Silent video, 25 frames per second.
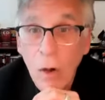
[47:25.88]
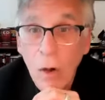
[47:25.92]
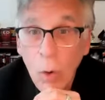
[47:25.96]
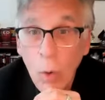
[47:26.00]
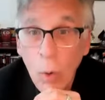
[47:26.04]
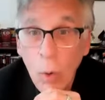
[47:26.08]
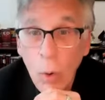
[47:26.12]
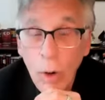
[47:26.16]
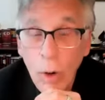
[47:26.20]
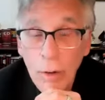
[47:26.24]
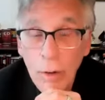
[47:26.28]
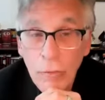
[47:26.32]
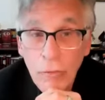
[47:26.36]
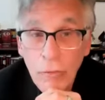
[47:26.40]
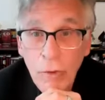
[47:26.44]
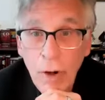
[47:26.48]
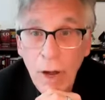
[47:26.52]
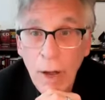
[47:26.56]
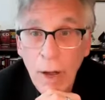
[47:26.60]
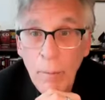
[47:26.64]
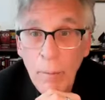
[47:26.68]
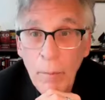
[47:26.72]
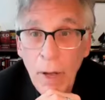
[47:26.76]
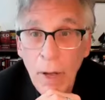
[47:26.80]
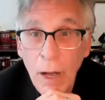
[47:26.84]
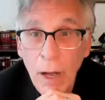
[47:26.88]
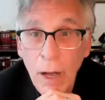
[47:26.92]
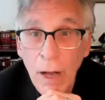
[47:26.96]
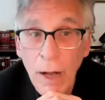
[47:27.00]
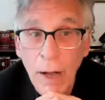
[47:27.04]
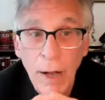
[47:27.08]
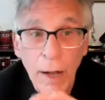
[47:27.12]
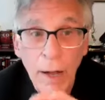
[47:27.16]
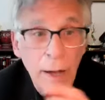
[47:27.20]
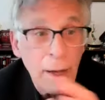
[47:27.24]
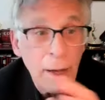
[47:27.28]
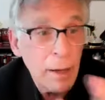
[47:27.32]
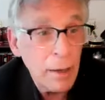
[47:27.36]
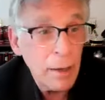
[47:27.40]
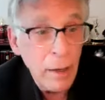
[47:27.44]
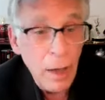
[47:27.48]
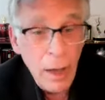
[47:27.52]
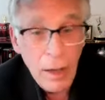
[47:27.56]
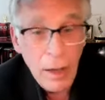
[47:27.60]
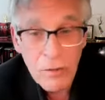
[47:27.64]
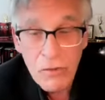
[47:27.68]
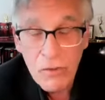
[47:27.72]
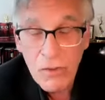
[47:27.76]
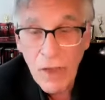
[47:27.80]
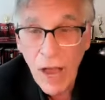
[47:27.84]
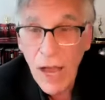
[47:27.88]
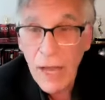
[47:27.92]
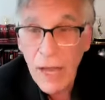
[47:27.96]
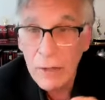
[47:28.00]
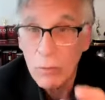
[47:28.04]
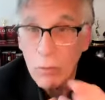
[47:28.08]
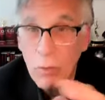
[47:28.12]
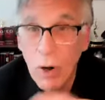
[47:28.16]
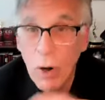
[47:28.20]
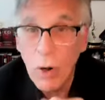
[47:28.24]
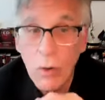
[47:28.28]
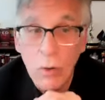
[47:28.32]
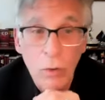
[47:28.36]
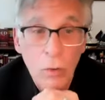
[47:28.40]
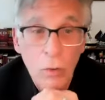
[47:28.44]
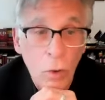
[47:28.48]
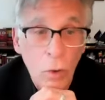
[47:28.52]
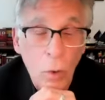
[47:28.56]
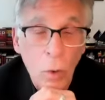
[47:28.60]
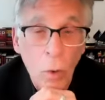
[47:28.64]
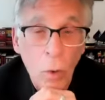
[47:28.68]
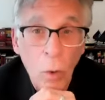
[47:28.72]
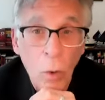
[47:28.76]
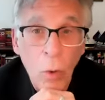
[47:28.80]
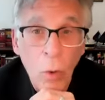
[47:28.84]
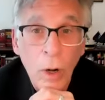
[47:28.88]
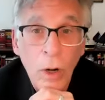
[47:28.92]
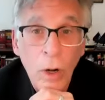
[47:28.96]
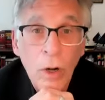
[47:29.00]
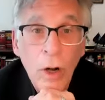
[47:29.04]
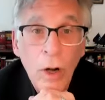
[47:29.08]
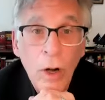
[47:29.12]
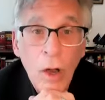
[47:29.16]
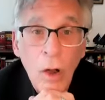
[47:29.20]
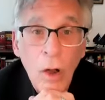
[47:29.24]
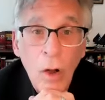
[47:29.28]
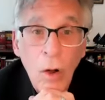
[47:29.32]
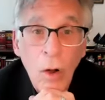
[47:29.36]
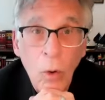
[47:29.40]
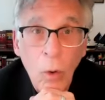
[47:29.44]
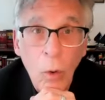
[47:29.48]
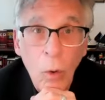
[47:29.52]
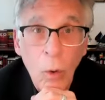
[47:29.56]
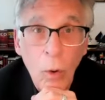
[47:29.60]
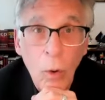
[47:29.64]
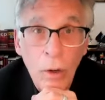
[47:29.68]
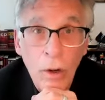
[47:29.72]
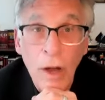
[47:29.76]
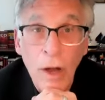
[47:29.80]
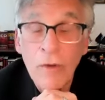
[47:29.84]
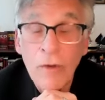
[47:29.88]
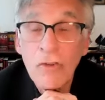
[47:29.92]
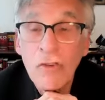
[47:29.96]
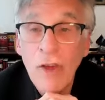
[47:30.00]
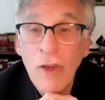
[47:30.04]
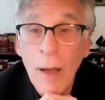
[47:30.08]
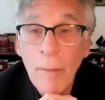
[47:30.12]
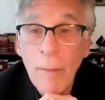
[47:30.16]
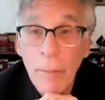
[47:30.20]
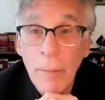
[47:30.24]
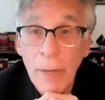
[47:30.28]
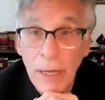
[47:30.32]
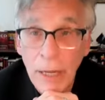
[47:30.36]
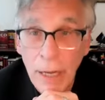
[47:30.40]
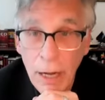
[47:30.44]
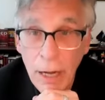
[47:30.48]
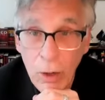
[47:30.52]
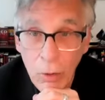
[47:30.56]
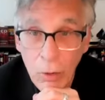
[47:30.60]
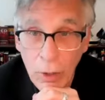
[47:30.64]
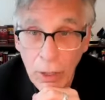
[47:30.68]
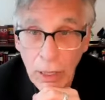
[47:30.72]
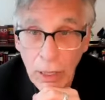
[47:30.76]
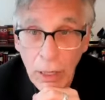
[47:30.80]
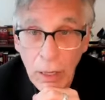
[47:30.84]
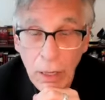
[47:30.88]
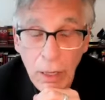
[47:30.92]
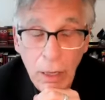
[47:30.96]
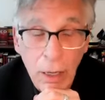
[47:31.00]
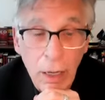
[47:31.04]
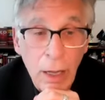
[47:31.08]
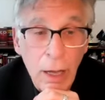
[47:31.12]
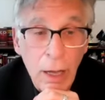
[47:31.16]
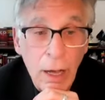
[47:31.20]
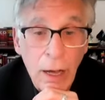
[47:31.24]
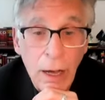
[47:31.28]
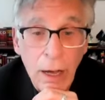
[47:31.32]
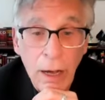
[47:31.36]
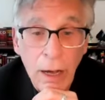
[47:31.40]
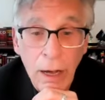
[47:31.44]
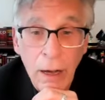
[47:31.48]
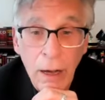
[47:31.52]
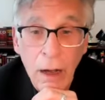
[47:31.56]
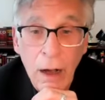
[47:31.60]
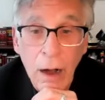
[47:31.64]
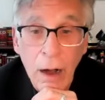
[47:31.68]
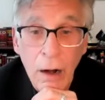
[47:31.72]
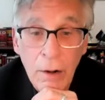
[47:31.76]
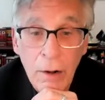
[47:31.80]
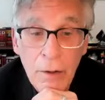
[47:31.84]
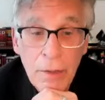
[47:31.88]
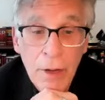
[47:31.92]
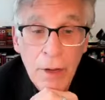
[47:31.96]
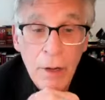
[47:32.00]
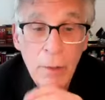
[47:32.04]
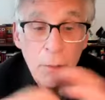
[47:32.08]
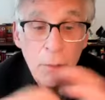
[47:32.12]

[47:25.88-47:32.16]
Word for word: or hmm. from uh, a side road or or a shopping area? Uh, are there